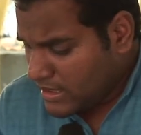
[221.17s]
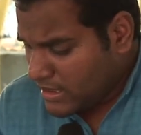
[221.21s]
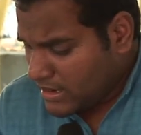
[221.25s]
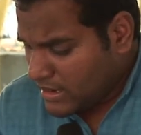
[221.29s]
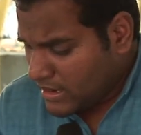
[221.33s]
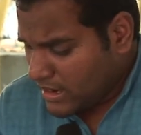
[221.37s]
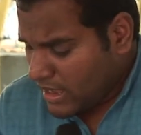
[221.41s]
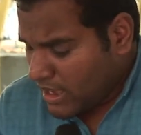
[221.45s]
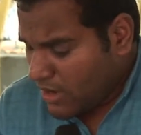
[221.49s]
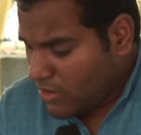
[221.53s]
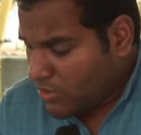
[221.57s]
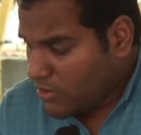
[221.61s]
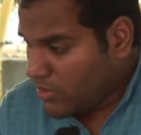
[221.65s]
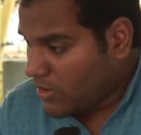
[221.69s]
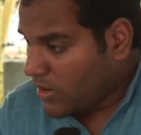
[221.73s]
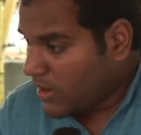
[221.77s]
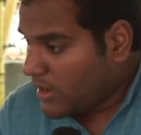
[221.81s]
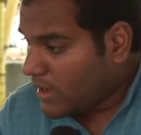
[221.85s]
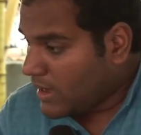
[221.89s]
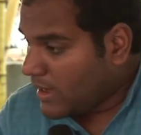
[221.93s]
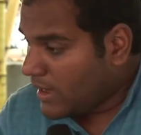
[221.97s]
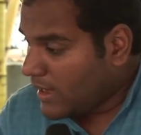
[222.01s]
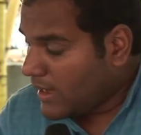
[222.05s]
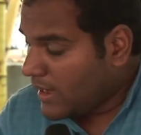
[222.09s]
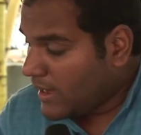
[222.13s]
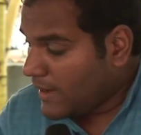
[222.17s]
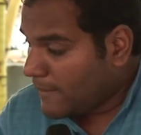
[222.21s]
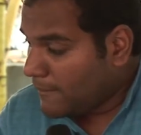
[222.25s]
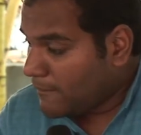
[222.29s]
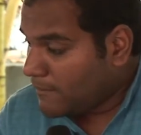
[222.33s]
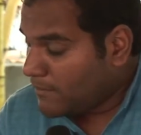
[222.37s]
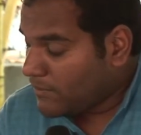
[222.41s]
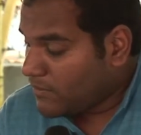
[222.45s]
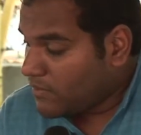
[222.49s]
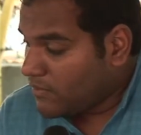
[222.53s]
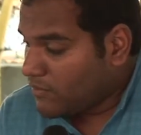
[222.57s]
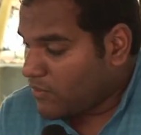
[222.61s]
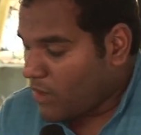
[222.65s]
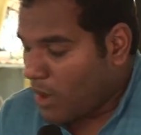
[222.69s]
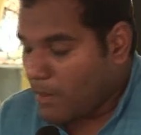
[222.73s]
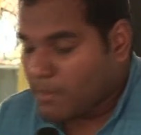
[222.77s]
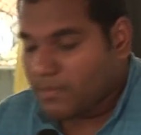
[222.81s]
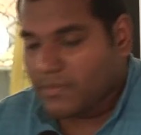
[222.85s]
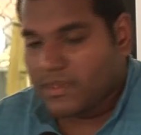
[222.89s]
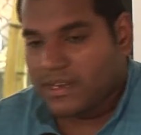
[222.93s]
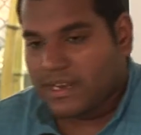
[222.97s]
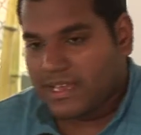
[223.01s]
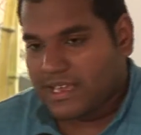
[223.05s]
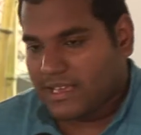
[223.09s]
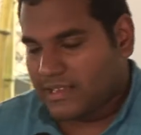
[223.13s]
Now, from
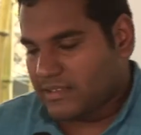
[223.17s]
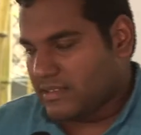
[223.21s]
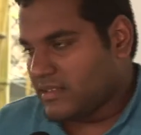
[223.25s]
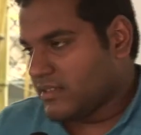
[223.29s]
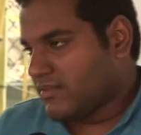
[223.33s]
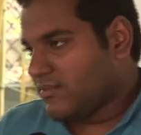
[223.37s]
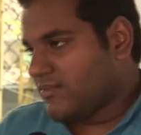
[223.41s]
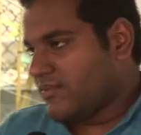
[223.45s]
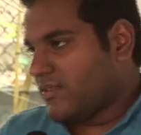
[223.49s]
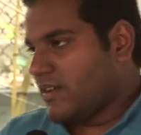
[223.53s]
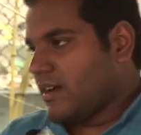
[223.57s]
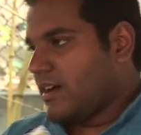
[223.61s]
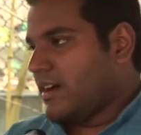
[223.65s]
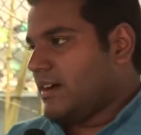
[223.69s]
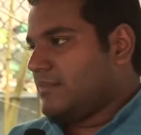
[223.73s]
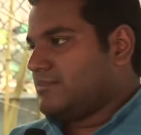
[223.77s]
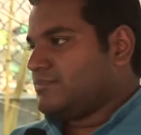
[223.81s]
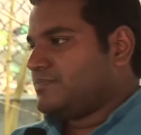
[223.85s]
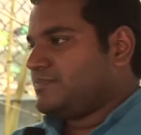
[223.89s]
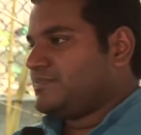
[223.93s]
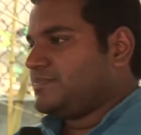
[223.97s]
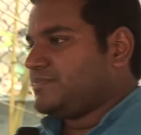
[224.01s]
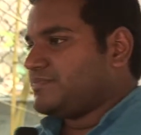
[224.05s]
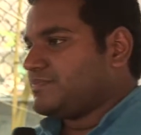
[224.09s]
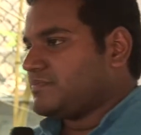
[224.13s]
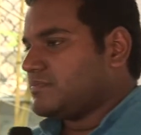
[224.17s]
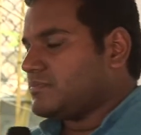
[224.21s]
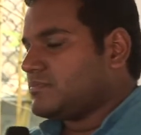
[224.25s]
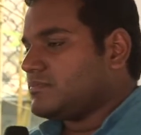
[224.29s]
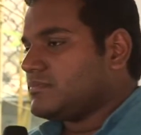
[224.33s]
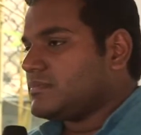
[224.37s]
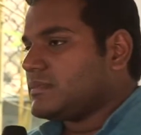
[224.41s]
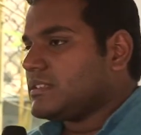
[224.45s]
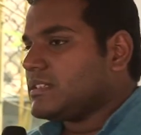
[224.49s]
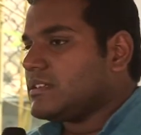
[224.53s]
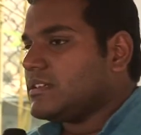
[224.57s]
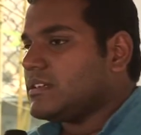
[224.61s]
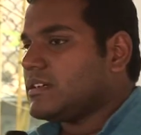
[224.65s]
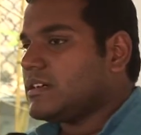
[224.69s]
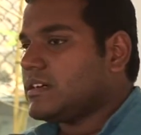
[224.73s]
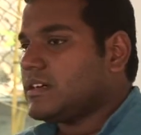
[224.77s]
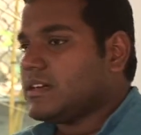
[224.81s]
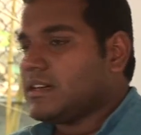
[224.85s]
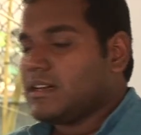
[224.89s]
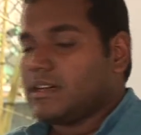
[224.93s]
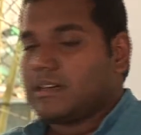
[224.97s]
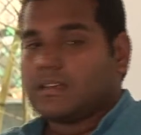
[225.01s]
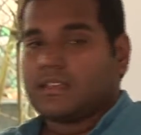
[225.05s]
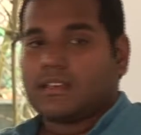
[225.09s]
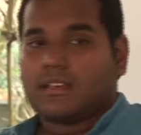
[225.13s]
the days of
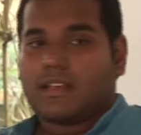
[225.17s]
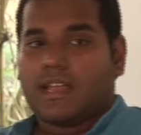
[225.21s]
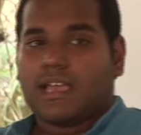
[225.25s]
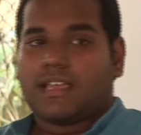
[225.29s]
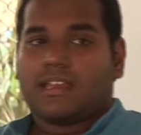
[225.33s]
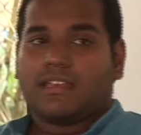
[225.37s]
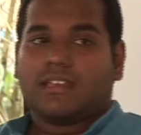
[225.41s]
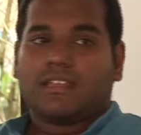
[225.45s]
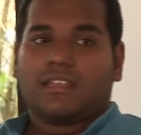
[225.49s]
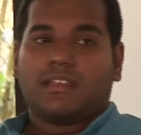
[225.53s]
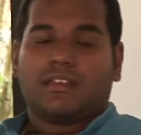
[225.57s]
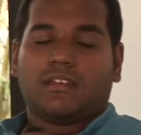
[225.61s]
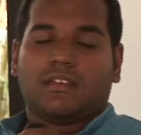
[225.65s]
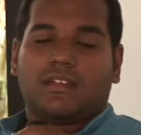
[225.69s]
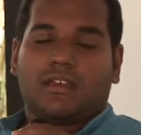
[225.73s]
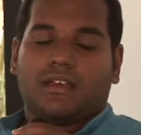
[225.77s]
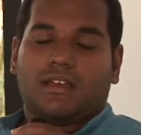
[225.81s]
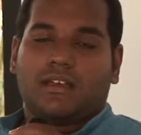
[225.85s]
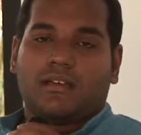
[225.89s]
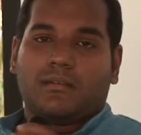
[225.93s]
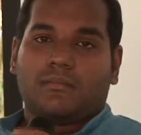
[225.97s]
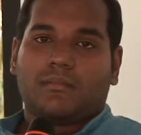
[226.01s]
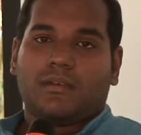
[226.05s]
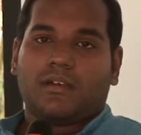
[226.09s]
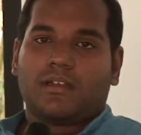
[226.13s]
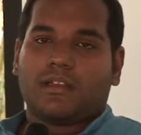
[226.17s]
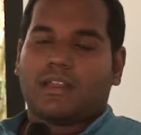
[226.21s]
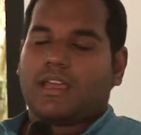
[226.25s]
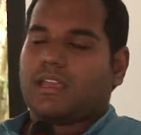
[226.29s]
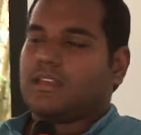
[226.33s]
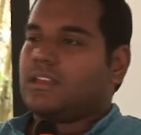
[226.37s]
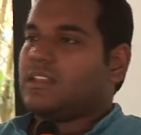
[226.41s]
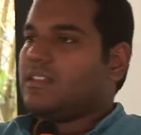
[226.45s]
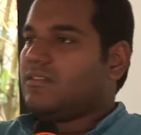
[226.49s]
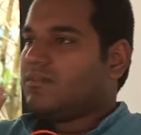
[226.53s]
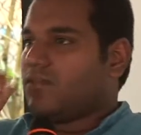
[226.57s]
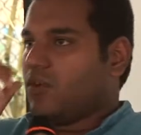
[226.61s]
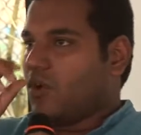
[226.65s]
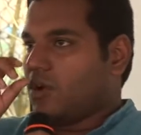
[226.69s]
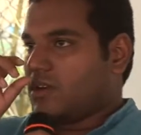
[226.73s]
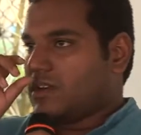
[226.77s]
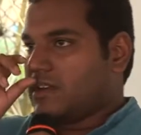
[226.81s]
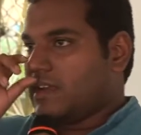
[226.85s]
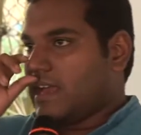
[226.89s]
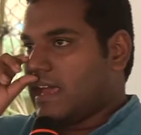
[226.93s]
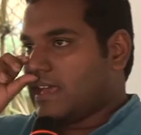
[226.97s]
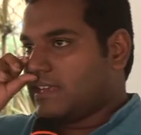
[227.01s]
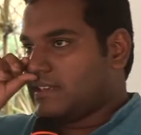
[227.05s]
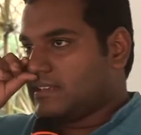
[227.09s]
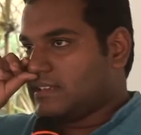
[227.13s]

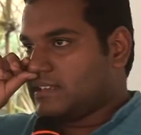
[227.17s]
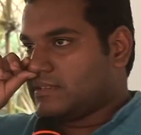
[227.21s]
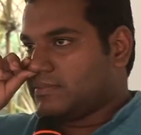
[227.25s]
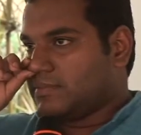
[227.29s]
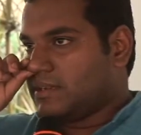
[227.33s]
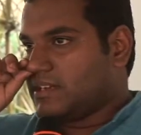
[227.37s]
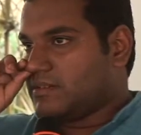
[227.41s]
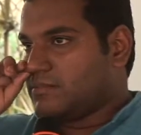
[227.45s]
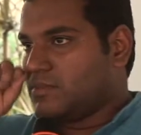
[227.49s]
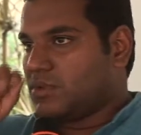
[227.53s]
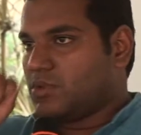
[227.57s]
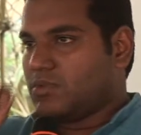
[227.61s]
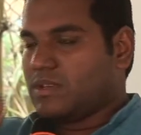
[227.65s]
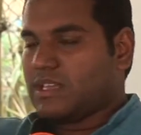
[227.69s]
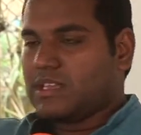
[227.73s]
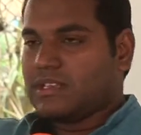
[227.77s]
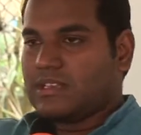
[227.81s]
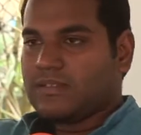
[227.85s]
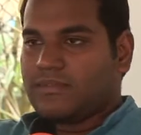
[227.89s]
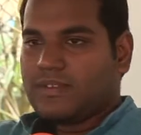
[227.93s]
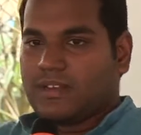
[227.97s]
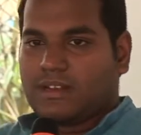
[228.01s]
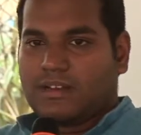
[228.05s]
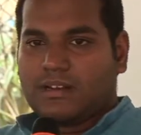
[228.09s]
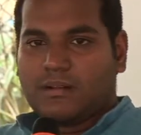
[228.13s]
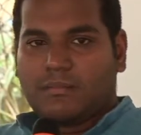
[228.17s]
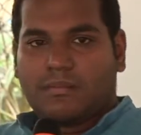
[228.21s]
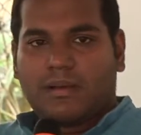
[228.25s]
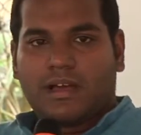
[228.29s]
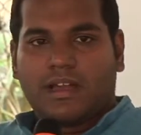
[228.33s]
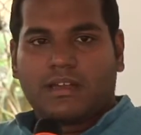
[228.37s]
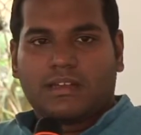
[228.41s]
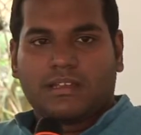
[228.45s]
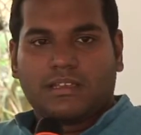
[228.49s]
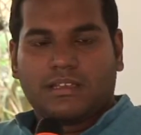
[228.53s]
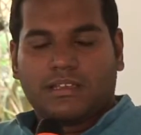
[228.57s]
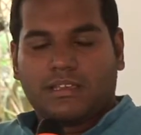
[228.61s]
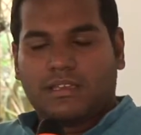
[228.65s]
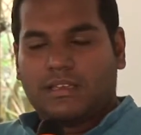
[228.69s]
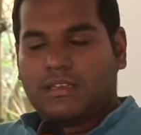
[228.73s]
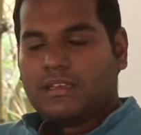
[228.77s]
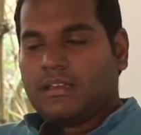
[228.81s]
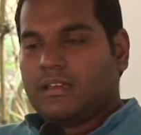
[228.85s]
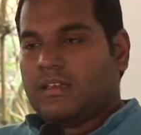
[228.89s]
1949, the split between the Federal Party